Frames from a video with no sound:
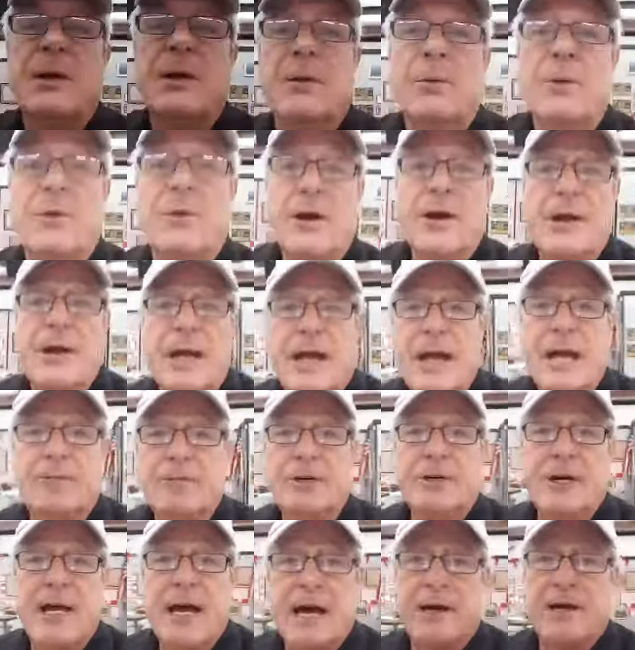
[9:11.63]
Well, there you have
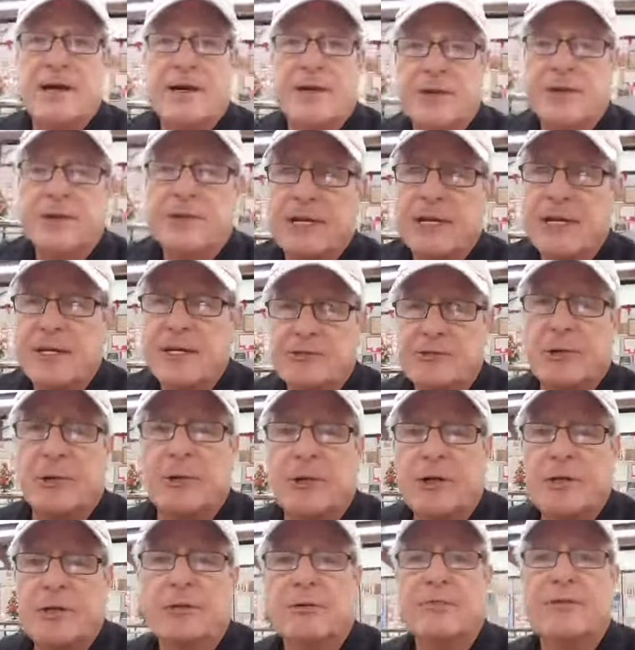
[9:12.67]
it out here at the
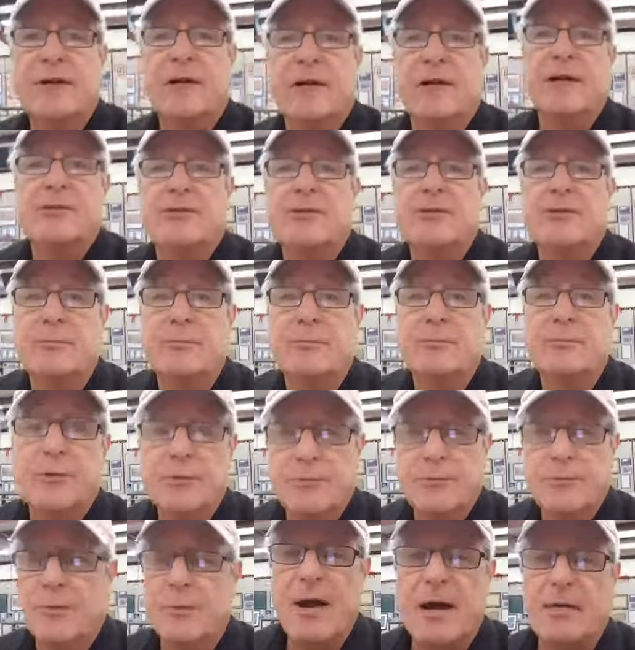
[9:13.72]
historical village in
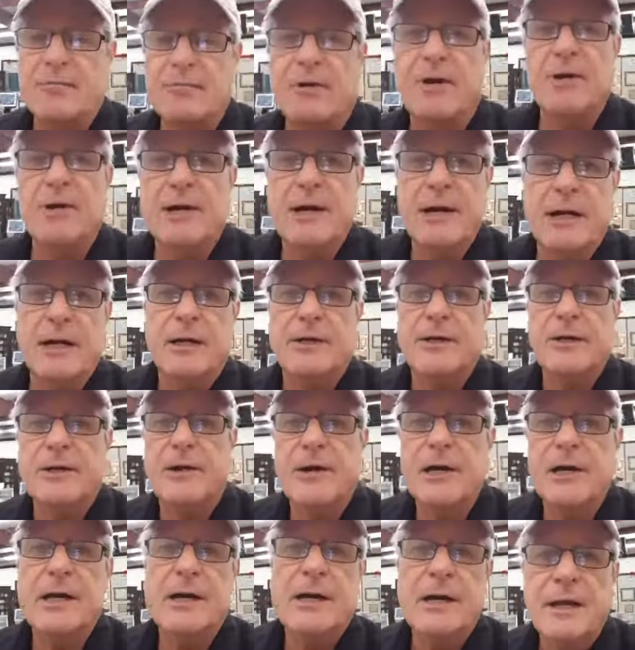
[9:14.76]
beautiful Mount Vernon,
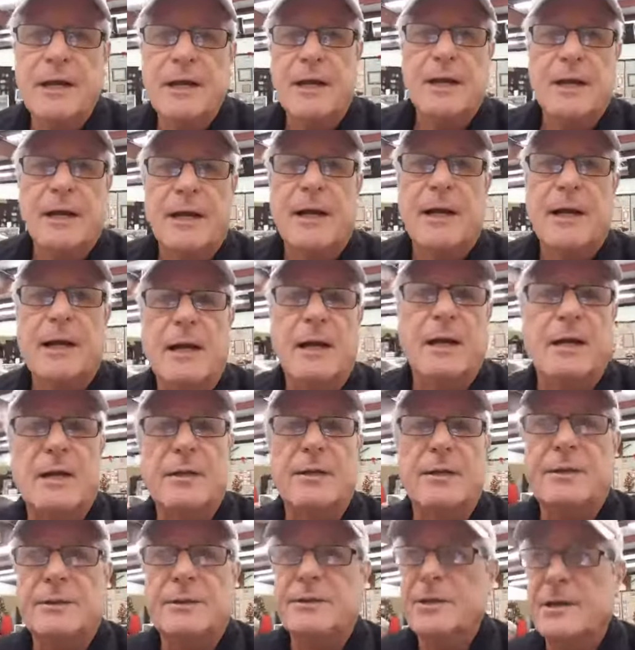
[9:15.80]
Illinois.
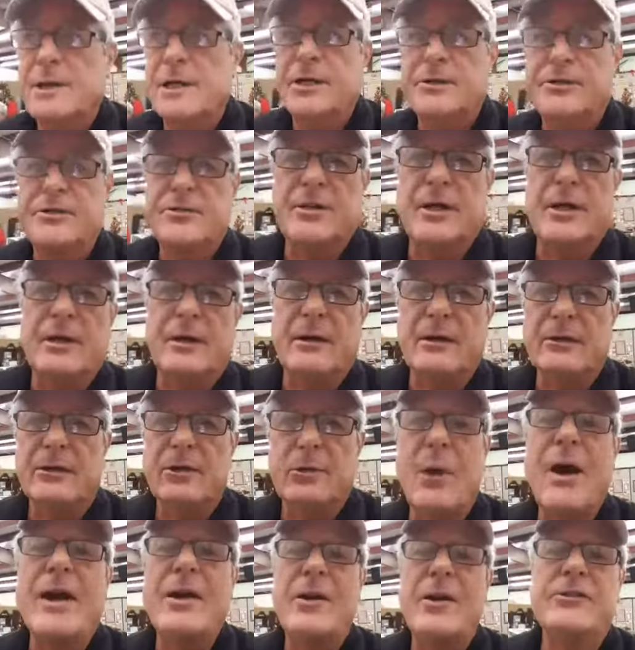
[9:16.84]
Uh, it's uh,
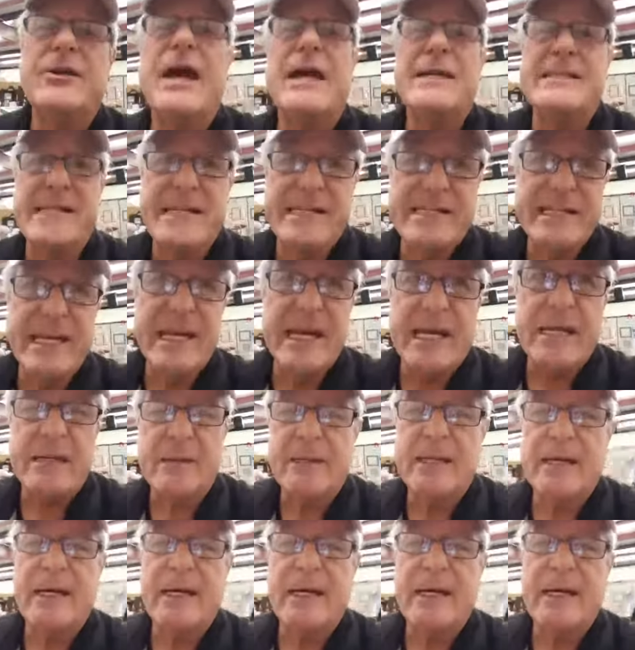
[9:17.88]
quite a sight to see.